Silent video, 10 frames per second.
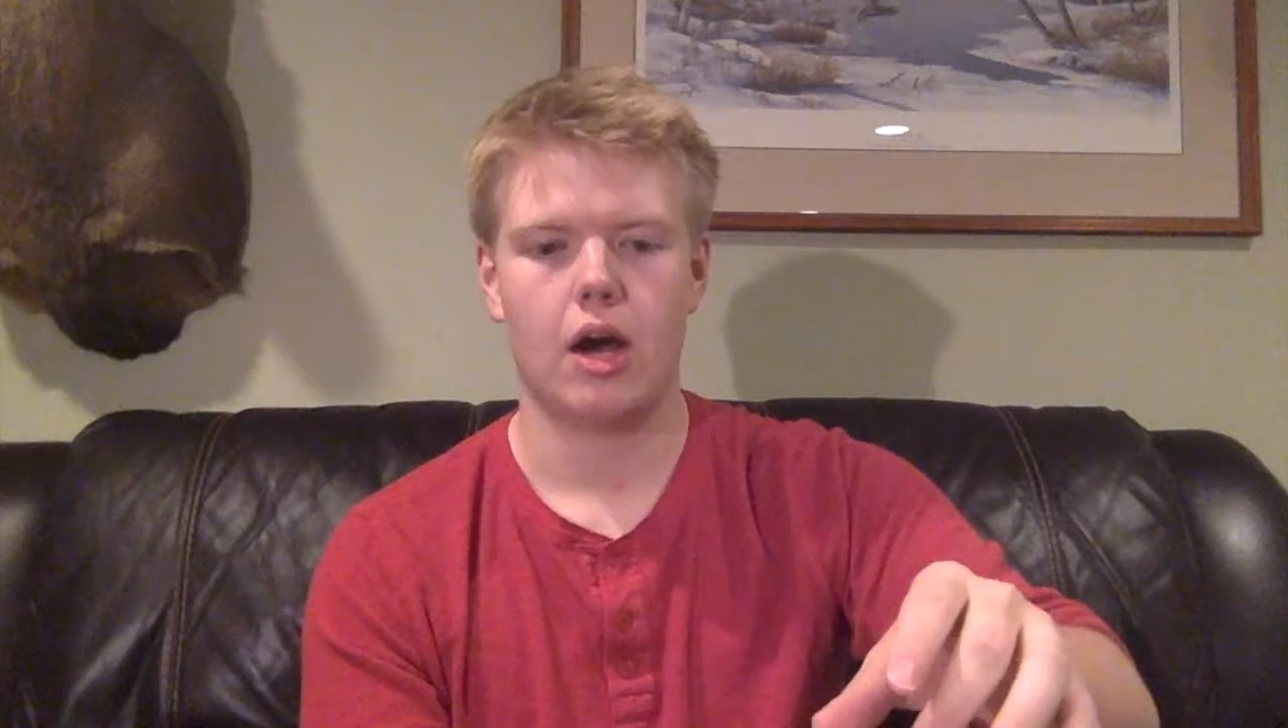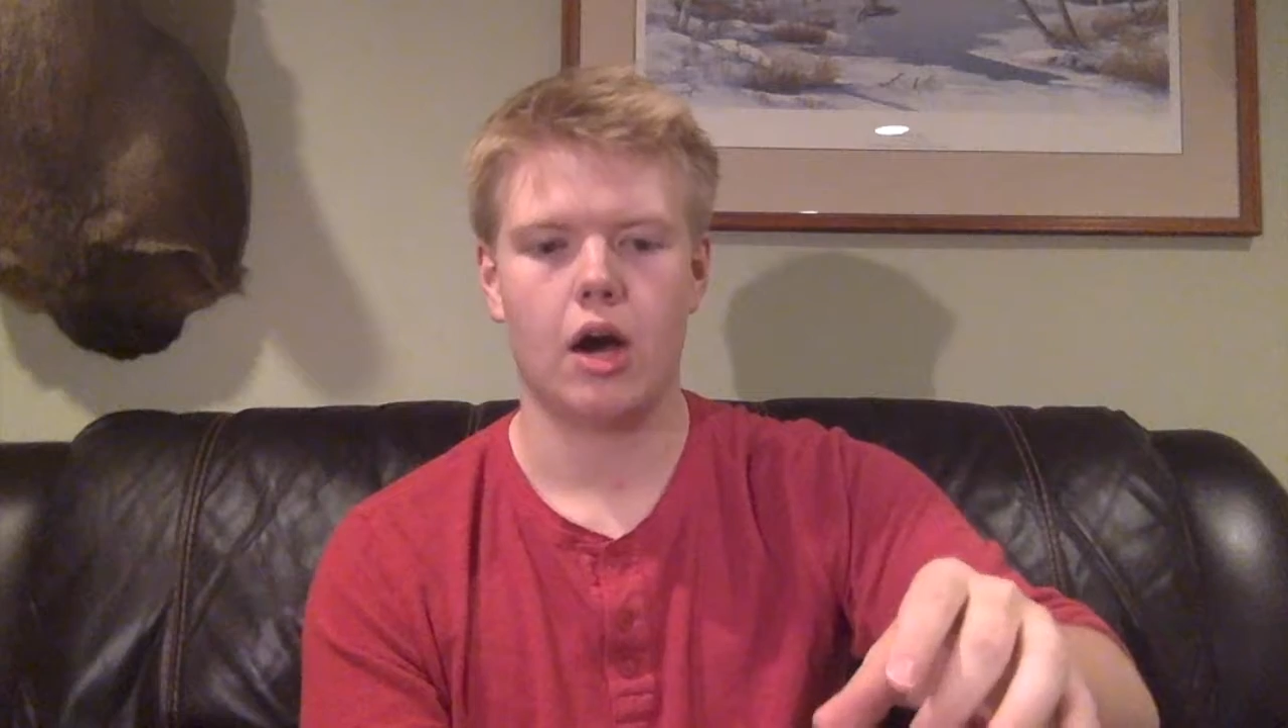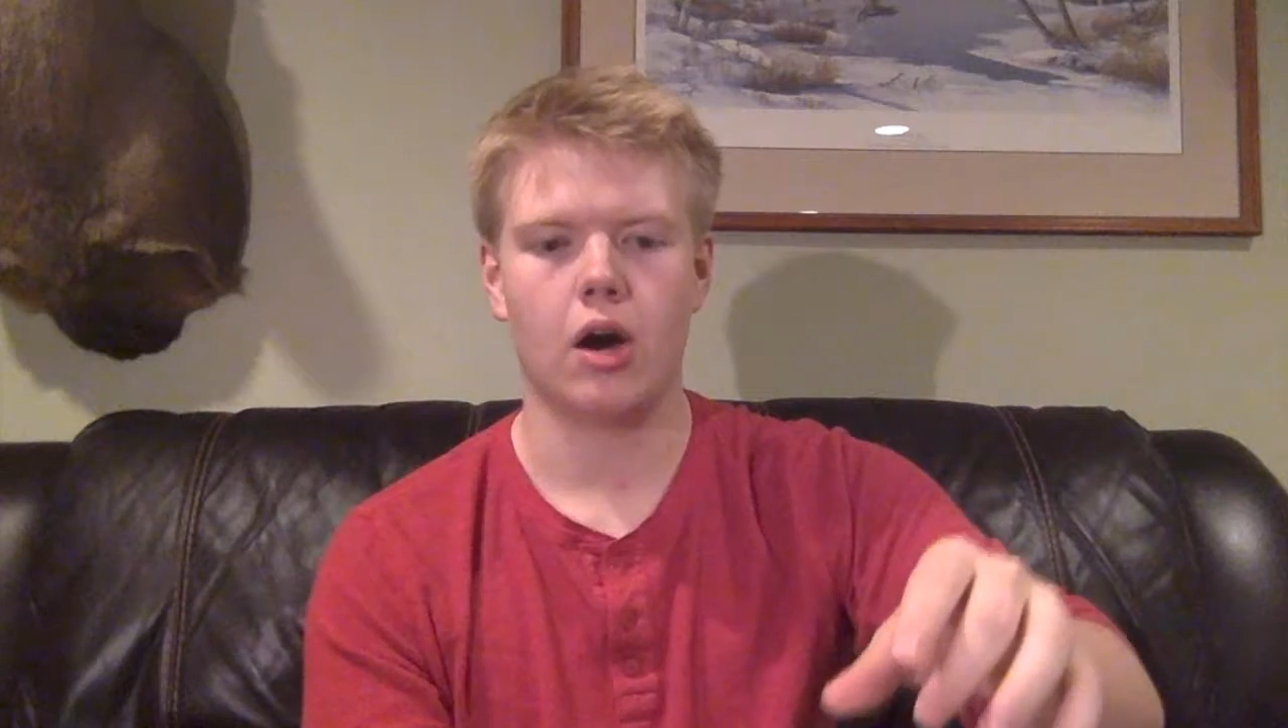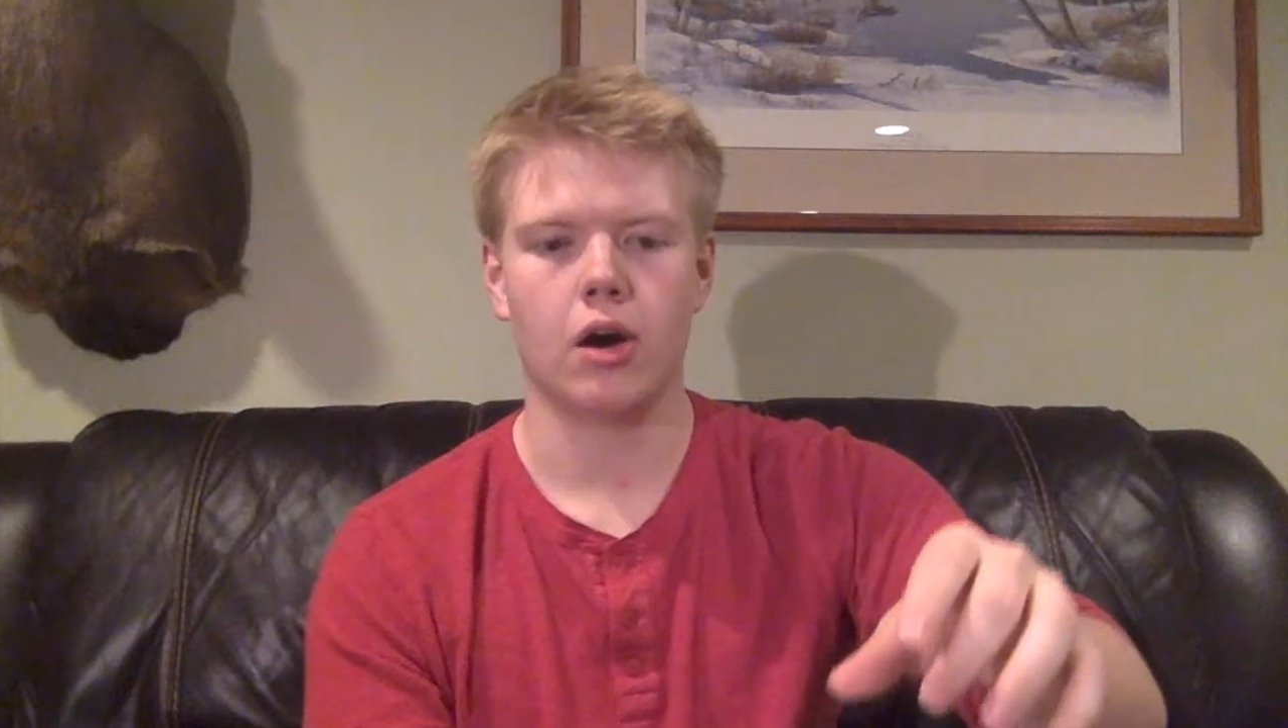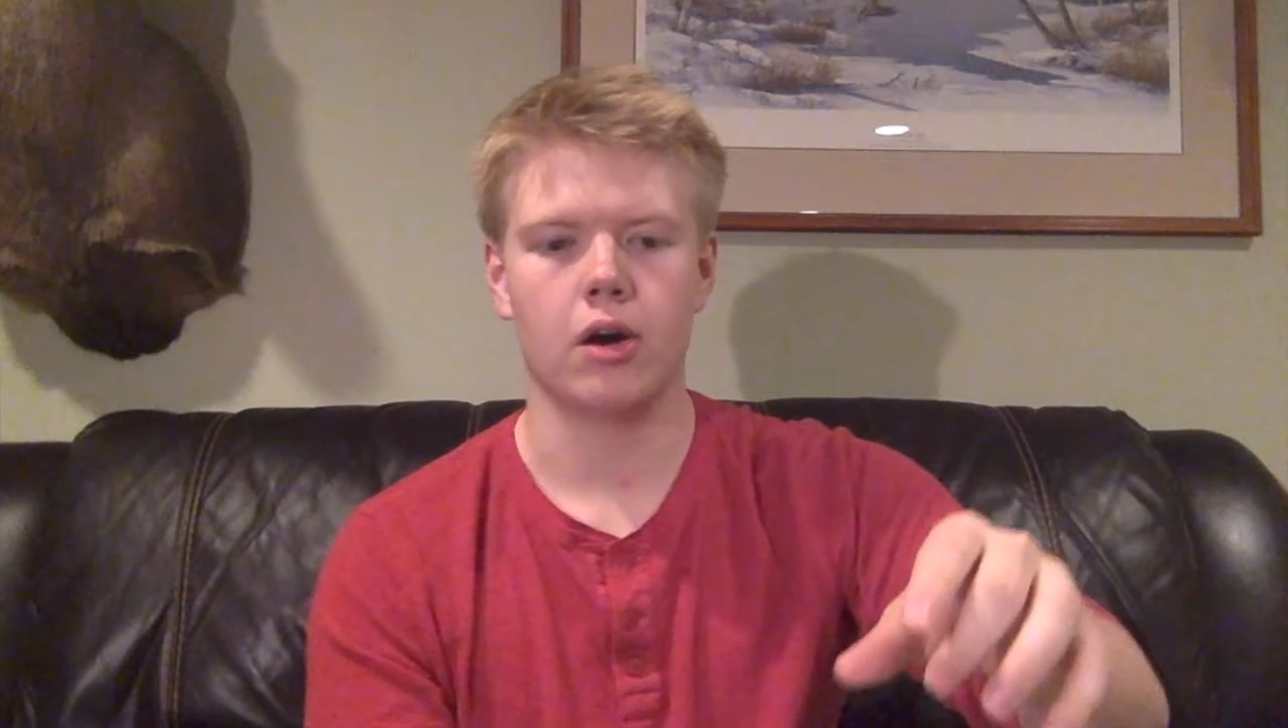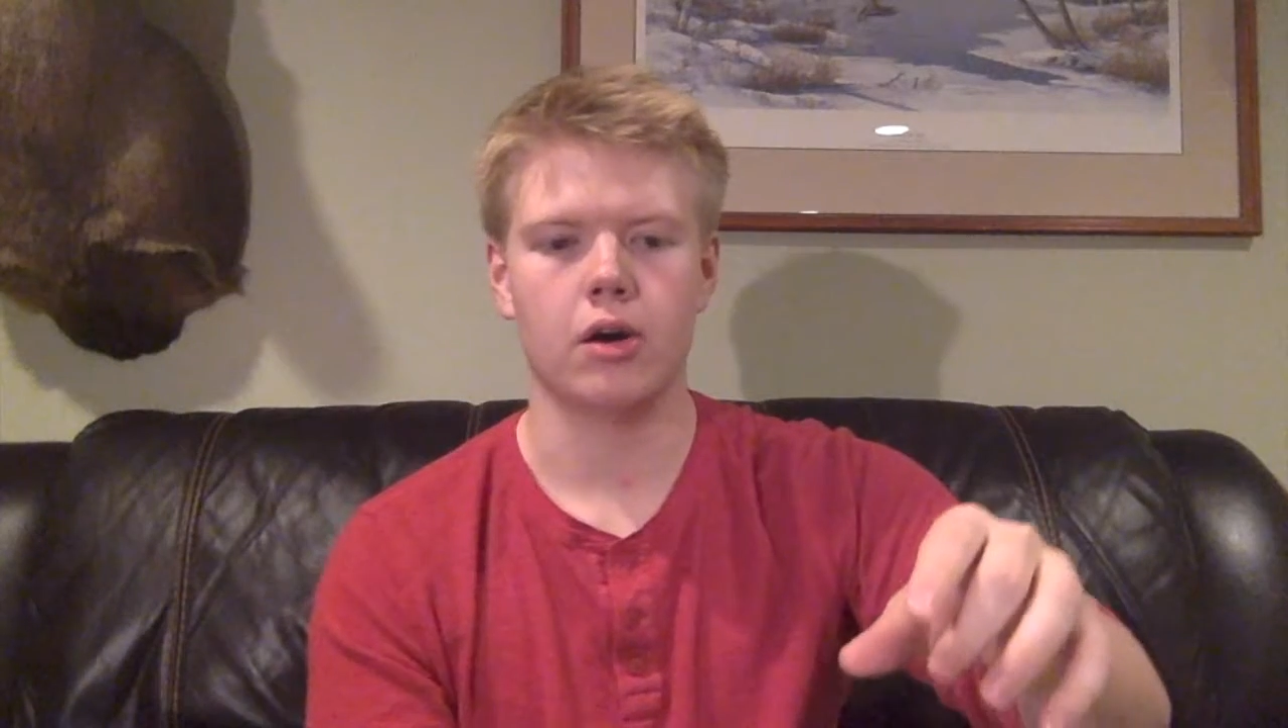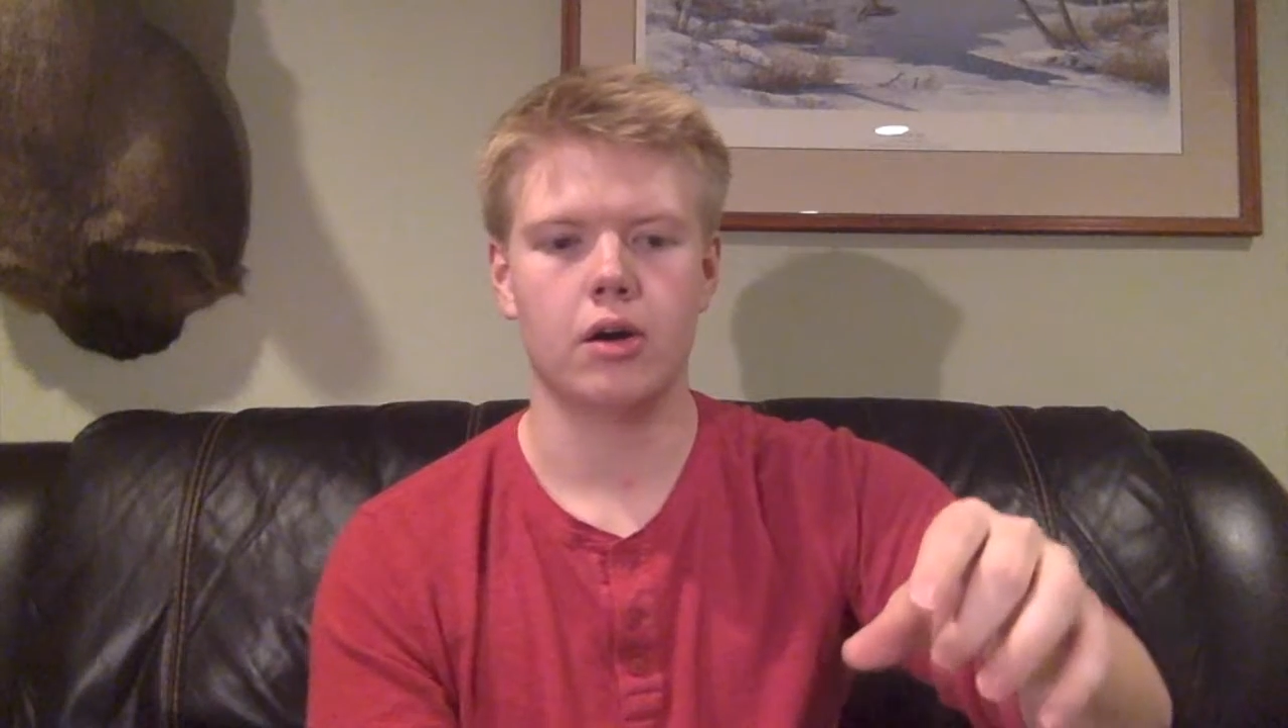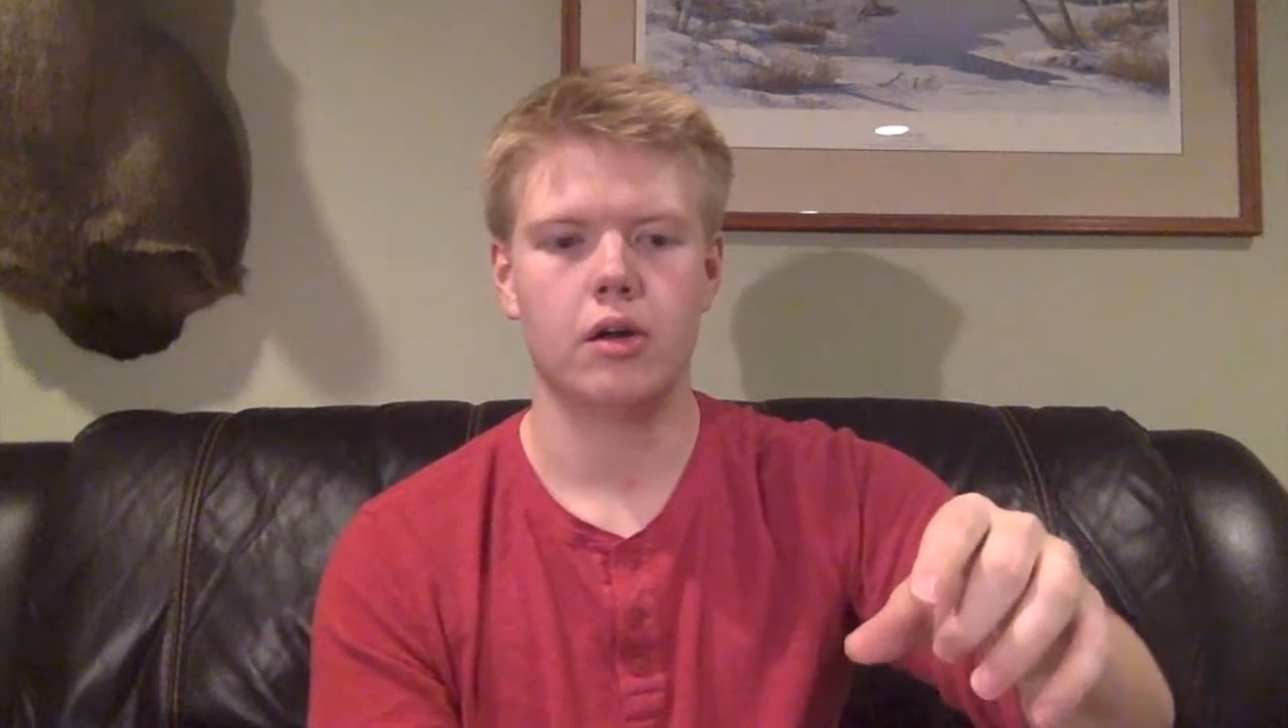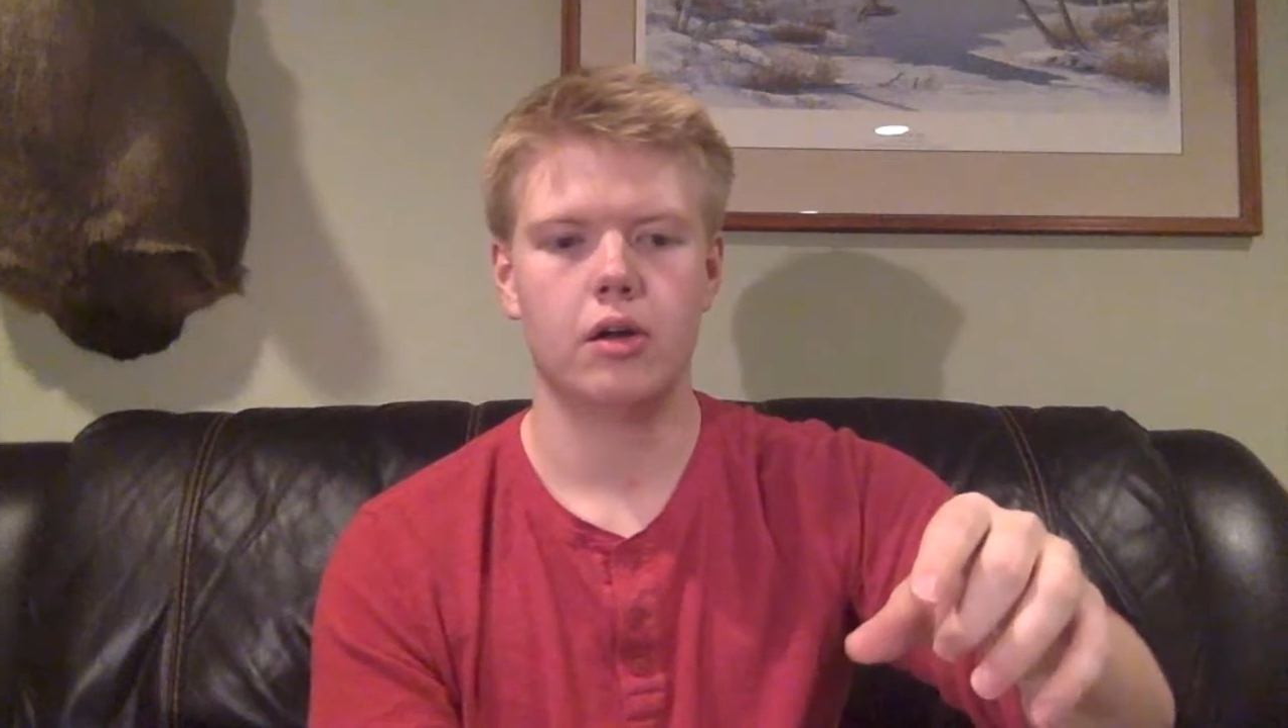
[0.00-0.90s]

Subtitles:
are